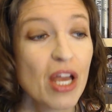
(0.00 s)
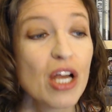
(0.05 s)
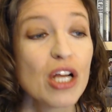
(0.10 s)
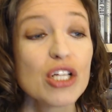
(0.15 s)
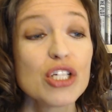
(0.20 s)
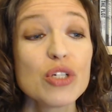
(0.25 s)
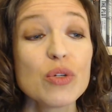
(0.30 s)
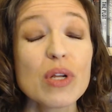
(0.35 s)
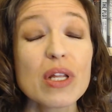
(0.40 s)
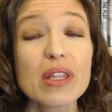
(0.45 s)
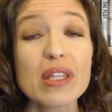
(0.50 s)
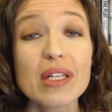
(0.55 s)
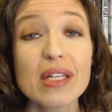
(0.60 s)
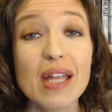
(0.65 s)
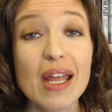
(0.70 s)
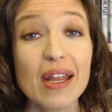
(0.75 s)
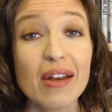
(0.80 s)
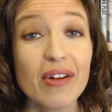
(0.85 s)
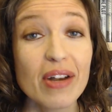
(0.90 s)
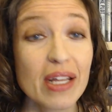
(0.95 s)
Judith
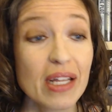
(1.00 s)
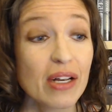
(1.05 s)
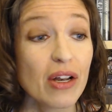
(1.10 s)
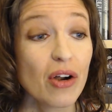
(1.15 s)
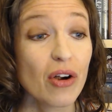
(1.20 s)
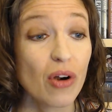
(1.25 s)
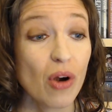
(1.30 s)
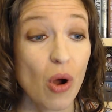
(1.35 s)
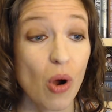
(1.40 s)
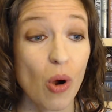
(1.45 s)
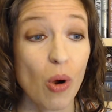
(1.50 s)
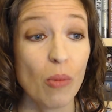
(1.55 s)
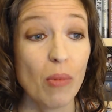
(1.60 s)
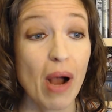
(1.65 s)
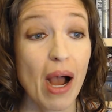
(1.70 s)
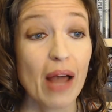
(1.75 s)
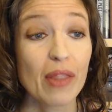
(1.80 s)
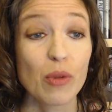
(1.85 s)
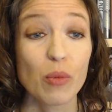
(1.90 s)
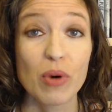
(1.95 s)
inherited her home
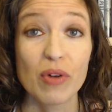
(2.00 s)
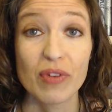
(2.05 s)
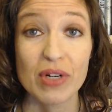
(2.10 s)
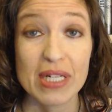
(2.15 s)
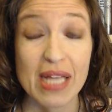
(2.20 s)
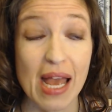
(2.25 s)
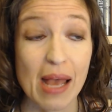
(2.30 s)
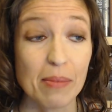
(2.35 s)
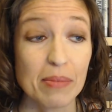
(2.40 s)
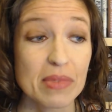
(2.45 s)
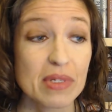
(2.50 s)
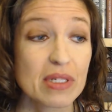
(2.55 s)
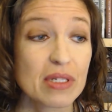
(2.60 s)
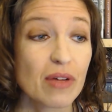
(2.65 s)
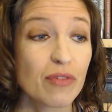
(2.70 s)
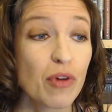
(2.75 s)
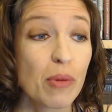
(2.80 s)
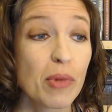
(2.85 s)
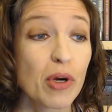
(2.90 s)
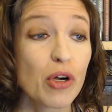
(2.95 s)
on the River Thames
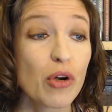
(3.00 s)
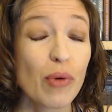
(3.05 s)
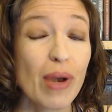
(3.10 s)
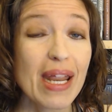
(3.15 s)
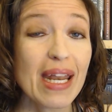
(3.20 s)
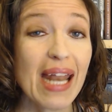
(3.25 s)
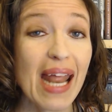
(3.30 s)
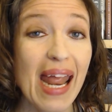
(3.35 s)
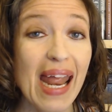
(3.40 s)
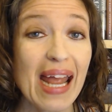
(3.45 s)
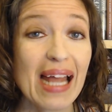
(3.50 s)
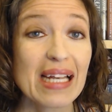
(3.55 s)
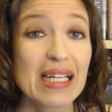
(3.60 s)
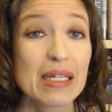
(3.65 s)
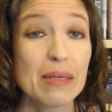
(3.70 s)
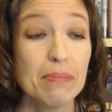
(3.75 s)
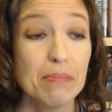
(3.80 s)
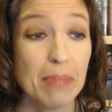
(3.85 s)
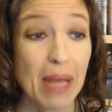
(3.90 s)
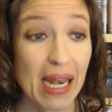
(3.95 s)
from her great-aunt
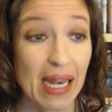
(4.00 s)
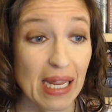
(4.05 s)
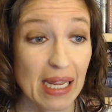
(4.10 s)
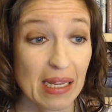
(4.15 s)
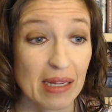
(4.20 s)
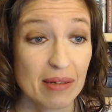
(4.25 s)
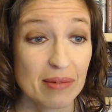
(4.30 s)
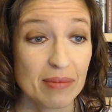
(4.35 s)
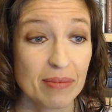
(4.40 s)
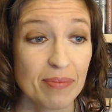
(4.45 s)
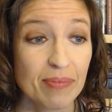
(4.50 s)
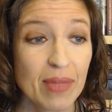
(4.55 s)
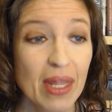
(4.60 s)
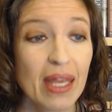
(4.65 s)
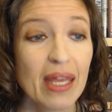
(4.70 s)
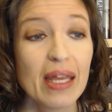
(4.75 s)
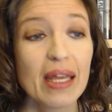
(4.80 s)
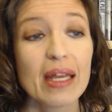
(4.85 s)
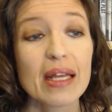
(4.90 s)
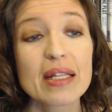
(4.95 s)
Betty.
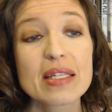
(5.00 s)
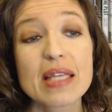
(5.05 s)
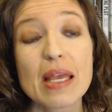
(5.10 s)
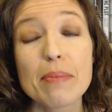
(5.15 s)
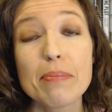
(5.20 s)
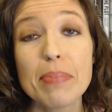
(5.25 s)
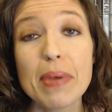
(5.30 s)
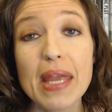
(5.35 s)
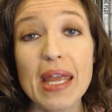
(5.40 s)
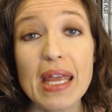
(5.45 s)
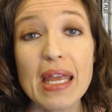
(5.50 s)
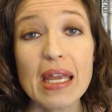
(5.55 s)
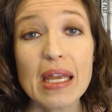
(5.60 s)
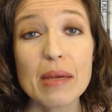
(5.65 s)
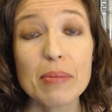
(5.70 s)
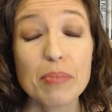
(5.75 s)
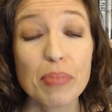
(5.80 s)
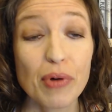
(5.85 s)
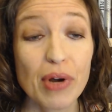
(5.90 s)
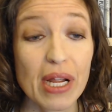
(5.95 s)
It's a
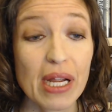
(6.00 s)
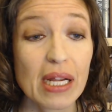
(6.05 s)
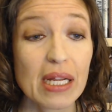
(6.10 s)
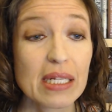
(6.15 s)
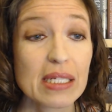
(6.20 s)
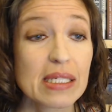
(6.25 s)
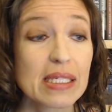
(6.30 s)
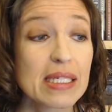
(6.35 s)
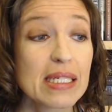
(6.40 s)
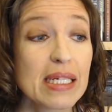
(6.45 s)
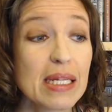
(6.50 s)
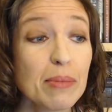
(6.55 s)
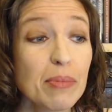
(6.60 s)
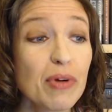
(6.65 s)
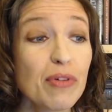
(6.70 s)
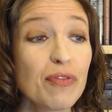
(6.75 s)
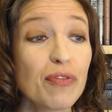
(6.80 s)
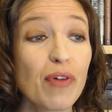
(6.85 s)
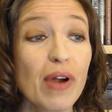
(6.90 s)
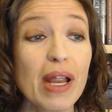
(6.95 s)
pink brick,
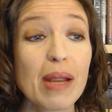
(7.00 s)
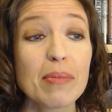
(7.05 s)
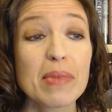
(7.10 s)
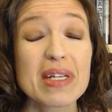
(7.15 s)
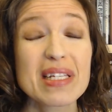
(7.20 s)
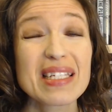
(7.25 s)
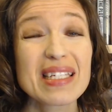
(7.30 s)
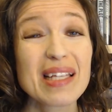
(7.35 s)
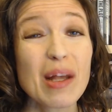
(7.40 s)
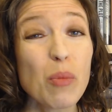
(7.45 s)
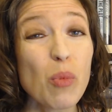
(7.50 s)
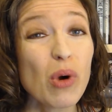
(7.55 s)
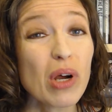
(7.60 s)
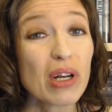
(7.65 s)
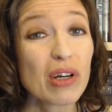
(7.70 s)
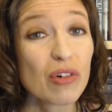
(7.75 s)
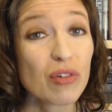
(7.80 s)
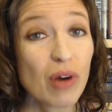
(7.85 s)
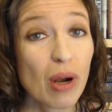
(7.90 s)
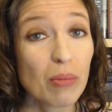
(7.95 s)
timber-framed, somewhat
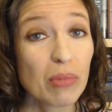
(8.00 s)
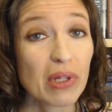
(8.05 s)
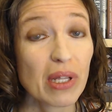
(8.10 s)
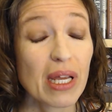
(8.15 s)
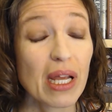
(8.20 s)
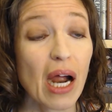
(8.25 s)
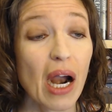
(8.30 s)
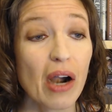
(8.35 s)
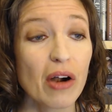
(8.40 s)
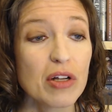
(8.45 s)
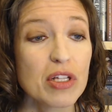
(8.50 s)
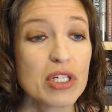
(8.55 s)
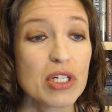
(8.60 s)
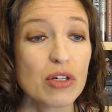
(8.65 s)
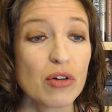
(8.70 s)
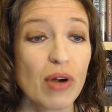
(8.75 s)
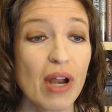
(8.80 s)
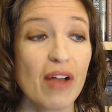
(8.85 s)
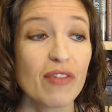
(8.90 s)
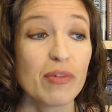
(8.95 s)
crumbling arts and
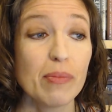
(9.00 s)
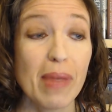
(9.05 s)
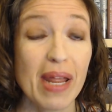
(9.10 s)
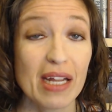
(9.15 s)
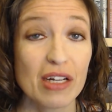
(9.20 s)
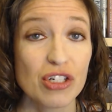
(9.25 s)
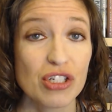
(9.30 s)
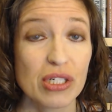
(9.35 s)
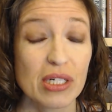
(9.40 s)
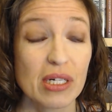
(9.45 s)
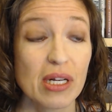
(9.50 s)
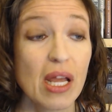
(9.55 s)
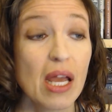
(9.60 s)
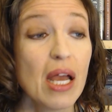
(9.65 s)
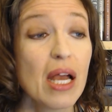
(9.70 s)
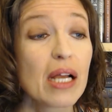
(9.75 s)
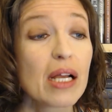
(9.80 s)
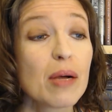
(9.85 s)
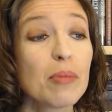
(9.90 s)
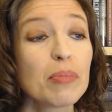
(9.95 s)
craft mansion,
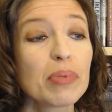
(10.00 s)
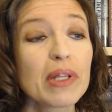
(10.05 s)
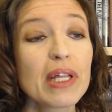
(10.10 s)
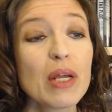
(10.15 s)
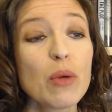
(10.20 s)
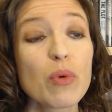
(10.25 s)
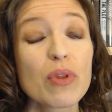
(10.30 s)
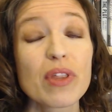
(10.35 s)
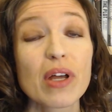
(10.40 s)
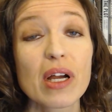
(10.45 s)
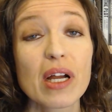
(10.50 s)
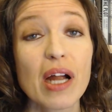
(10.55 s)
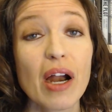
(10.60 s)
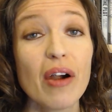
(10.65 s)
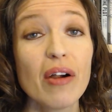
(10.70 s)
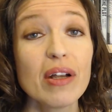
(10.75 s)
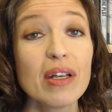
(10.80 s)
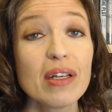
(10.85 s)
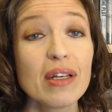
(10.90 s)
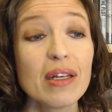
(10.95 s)
complete with a
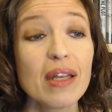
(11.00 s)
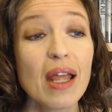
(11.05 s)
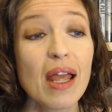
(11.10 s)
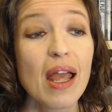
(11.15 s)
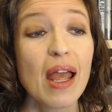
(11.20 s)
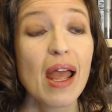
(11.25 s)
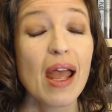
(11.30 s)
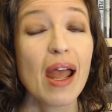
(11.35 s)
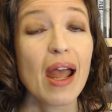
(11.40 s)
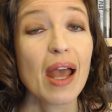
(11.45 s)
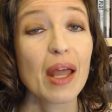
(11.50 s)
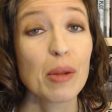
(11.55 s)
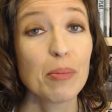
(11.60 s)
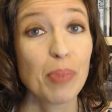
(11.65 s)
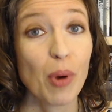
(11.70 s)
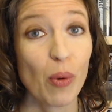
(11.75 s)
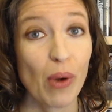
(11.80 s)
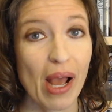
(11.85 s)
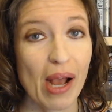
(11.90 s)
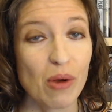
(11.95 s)
garden and a
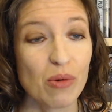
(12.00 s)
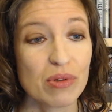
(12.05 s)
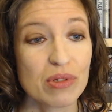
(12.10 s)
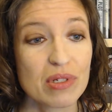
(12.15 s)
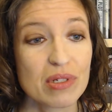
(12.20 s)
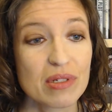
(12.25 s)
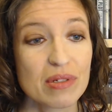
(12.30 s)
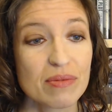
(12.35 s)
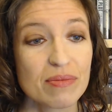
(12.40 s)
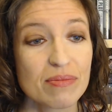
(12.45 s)
boathouse.